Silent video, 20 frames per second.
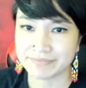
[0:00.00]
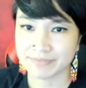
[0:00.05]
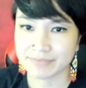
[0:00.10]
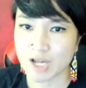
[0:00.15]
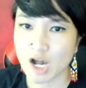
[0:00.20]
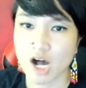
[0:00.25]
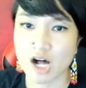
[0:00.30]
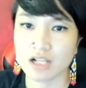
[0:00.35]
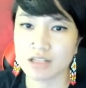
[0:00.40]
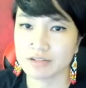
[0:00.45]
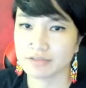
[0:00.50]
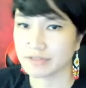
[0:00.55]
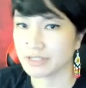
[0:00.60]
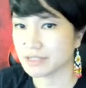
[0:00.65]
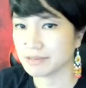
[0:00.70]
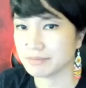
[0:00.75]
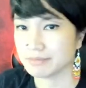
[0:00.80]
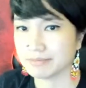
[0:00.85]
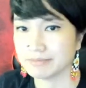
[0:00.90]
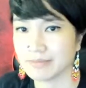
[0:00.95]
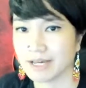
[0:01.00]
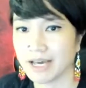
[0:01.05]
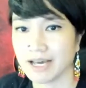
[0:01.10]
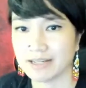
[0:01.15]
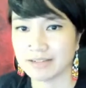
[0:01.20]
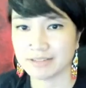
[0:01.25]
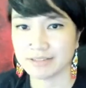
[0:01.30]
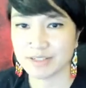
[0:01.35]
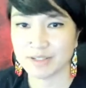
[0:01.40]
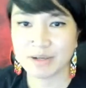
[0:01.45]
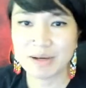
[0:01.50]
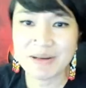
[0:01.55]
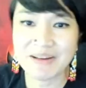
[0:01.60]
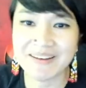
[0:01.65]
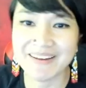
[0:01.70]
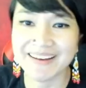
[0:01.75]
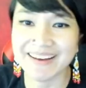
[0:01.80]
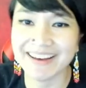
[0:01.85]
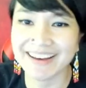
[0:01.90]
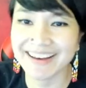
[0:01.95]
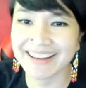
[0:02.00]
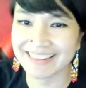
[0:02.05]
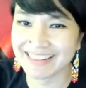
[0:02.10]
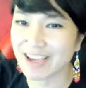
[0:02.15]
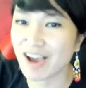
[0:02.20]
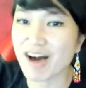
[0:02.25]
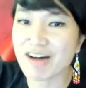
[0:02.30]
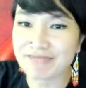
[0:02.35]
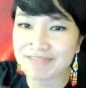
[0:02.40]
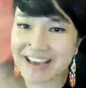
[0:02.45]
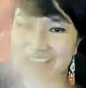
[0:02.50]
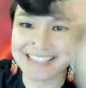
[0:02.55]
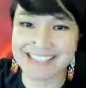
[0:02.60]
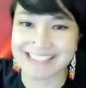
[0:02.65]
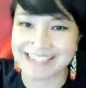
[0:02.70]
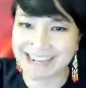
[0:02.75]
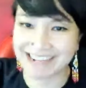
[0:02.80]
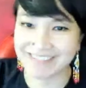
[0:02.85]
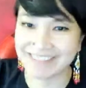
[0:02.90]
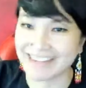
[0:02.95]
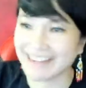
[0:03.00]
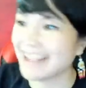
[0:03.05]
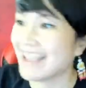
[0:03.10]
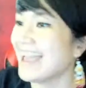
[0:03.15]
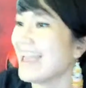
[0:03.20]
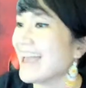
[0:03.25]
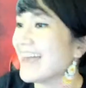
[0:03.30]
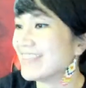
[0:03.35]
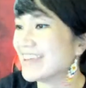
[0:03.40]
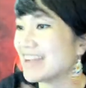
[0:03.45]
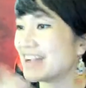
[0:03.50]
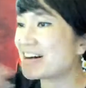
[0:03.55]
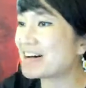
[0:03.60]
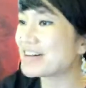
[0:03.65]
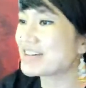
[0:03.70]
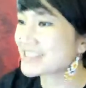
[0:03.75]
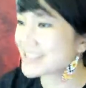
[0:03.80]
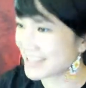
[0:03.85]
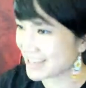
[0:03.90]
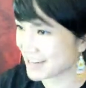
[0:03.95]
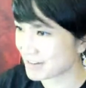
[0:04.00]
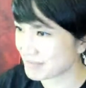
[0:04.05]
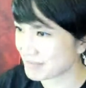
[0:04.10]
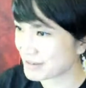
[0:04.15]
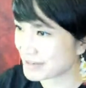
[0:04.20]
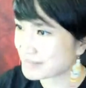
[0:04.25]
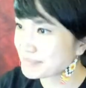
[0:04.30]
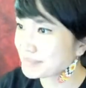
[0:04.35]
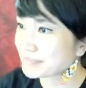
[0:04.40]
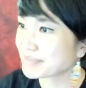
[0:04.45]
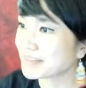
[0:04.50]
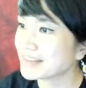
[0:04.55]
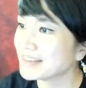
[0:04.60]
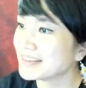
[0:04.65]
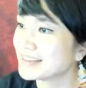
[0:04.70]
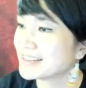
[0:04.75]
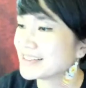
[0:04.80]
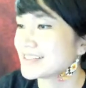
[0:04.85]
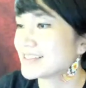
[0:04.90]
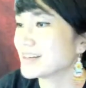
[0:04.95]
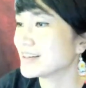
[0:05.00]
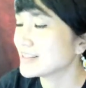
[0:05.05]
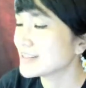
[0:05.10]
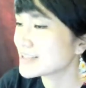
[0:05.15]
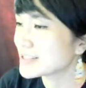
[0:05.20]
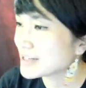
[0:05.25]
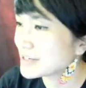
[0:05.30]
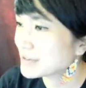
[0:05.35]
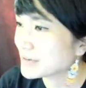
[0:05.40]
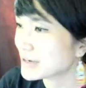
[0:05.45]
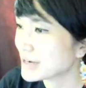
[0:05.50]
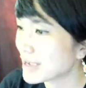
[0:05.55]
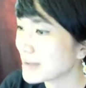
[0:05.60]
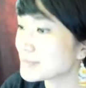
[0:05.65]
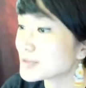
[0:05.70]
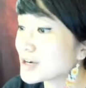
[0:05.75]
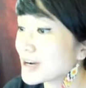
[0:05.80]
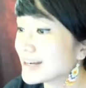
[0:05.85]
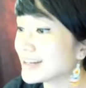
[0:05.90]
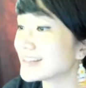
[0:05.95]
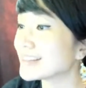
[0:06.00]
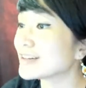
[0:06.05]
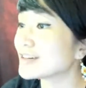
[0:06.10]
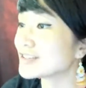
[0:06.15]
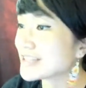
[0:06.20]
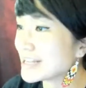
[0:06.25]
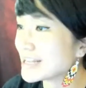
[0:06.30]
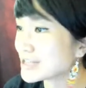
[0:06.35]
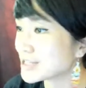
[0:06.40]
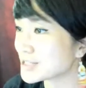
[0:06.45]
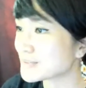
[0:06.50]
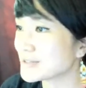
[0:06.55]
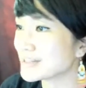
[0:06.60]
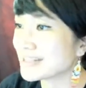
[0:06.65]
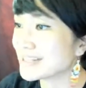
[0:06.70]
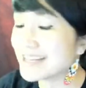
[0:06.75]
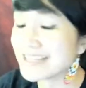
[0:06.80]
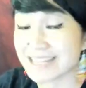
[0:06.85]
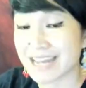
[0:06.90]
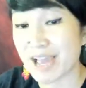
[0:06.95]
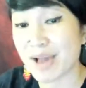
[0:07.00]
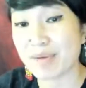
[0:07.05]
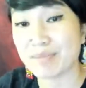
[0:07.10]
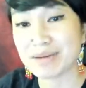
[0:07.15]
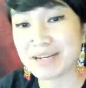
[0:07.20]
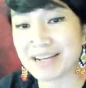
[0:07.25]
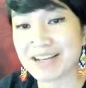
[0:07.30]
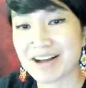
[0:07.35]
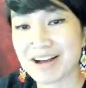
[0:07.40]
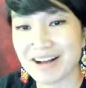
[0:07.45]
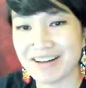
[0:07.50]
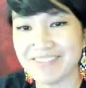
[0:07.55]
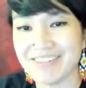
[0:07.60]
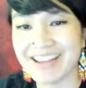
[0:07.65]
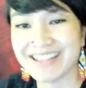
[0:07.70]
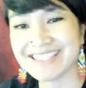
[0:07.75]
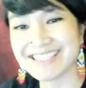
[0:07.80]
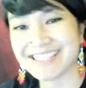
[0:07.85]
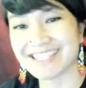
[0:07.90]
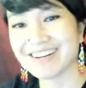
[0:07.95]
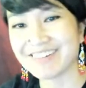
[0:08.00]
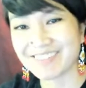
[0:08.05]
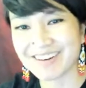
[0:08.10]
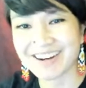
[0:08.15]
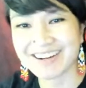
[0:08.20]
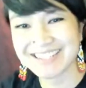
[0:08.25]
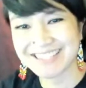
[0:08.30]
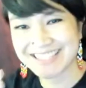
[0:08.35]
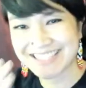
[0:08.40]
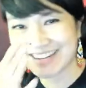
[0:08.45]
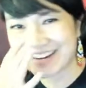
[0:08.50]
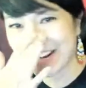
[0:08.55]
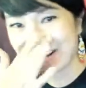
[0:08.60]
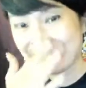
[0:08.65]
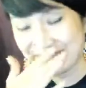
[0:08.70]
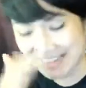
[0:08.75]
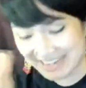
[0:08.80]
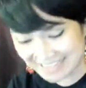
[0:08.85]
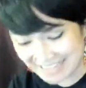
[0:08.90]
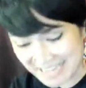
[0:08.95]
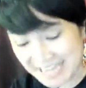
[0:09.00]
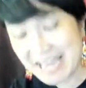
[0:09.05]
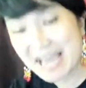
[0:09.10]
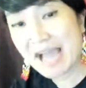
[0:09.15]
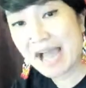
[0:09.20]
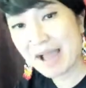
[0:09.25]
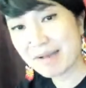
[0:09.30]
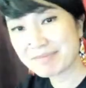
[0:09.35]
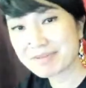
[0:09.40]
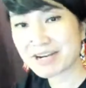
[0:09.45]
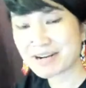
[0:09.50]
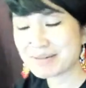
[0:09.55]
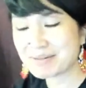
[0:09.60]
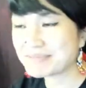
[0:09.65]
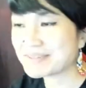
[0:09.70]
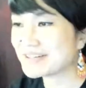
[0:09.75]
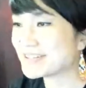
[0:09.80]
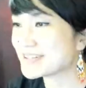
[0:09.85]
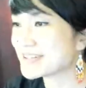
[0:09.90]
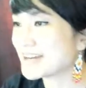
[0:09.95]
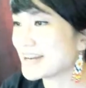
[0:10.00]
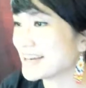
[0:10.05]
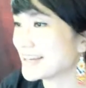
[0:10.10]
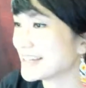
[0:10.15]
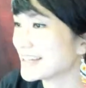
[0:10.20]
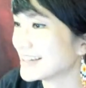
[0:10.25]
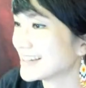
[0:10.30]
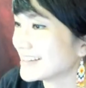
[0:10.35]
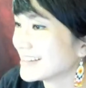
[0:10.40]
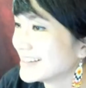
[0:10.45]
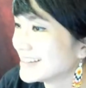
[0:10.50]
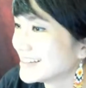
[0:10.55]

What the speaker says: All of them. I don't know. They all fascinate me, and they all scare me. Sorry, that's not a great. I just realized how many comments there were, so now I'm gonna try to